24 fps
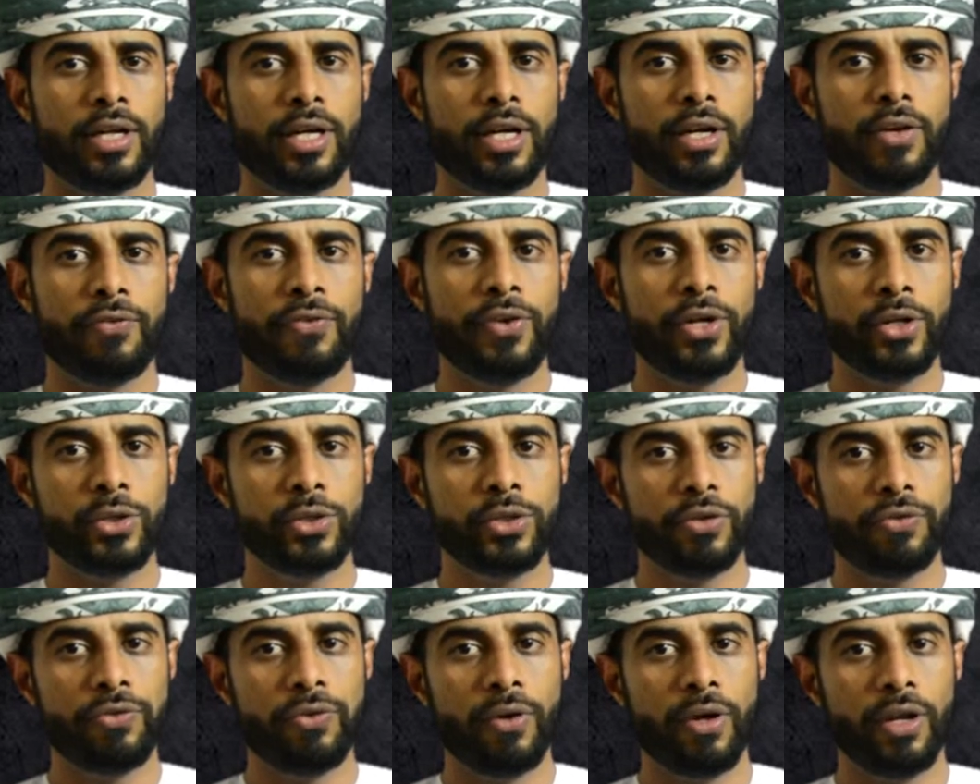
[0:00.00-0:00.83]
First
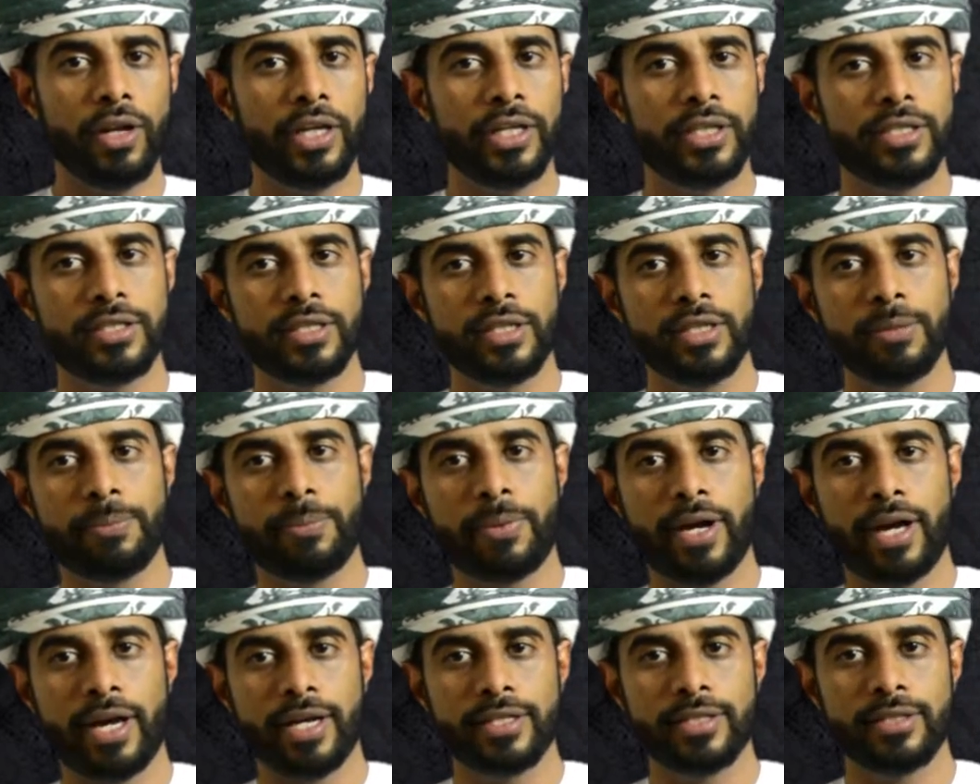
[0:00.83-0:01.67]
of all, it's in the
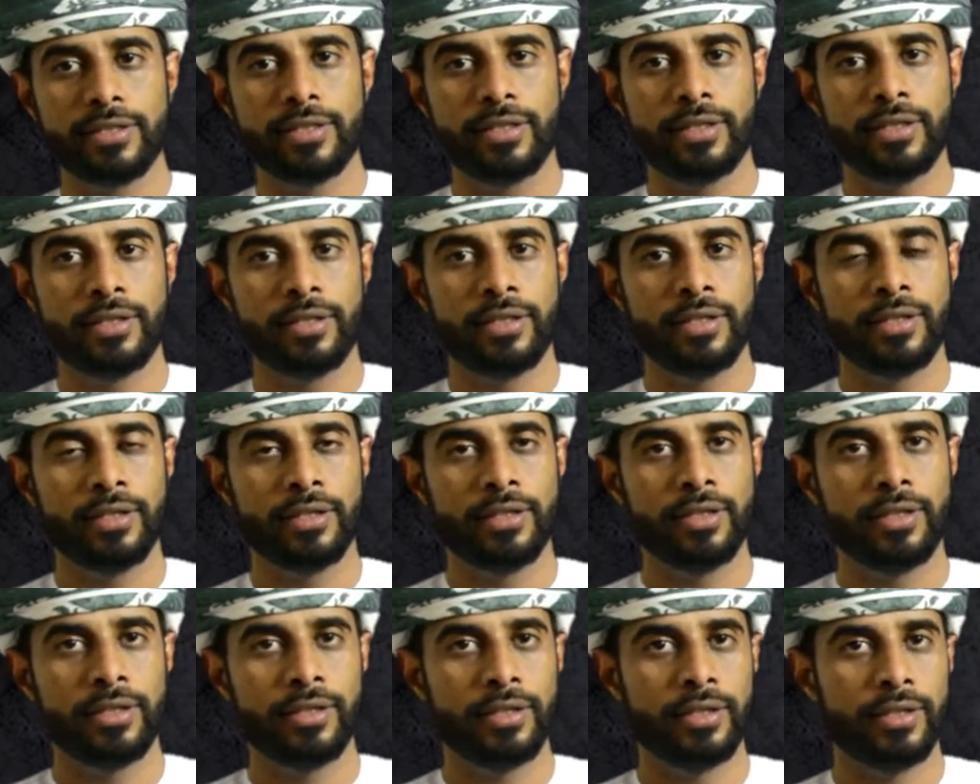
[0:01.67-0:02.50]
past
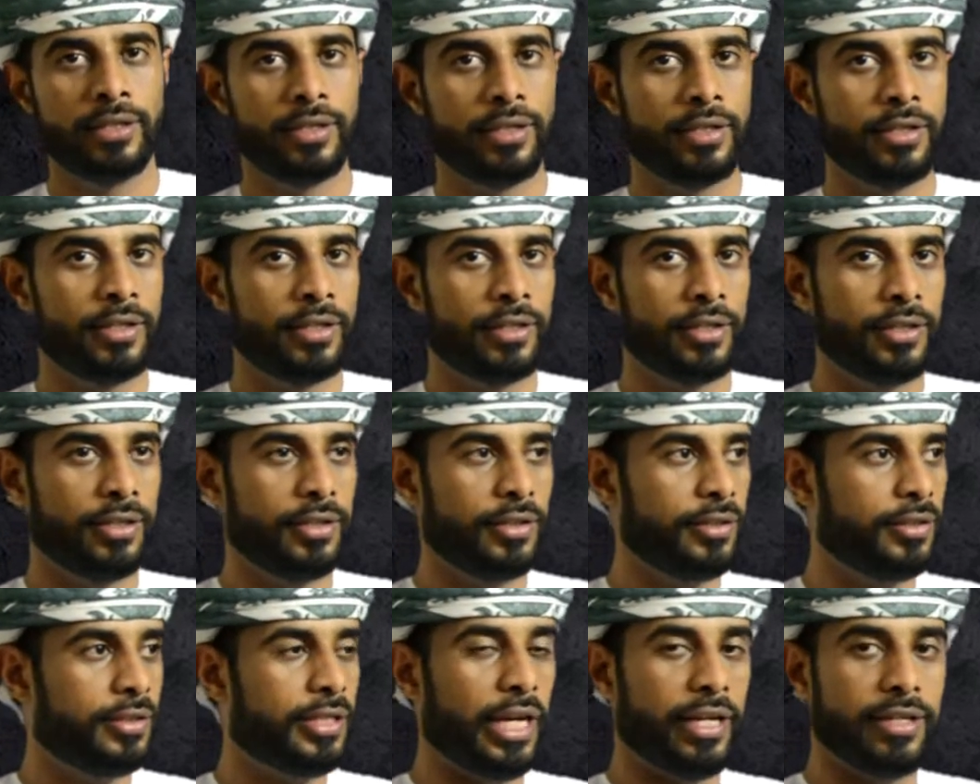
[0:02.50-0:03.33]

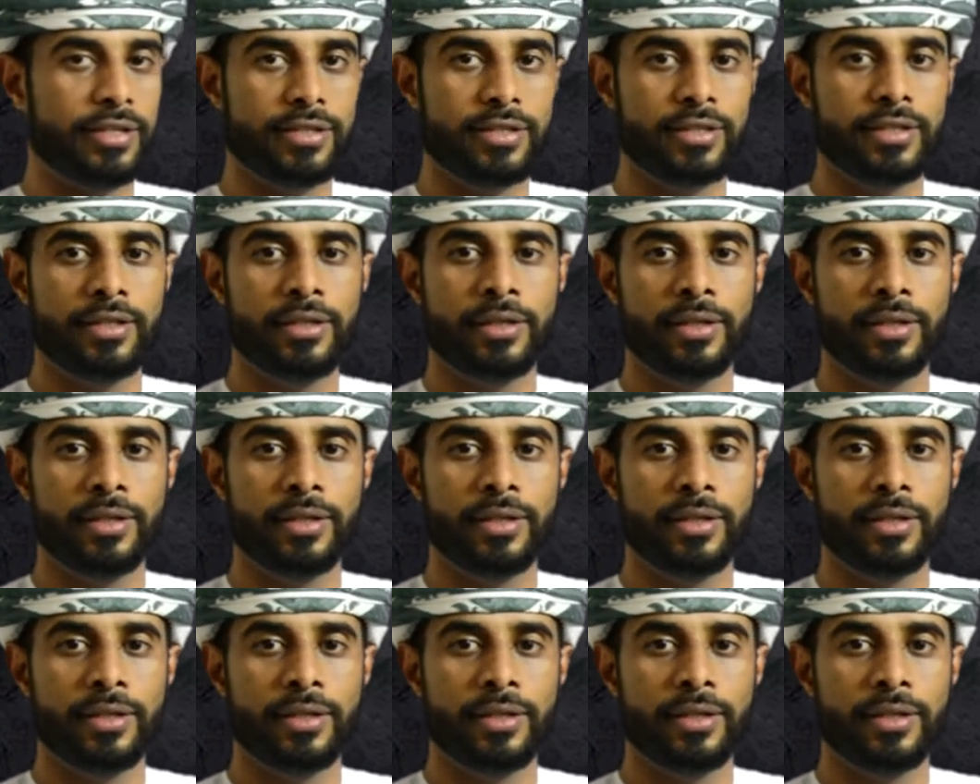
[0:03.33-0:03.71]
tense.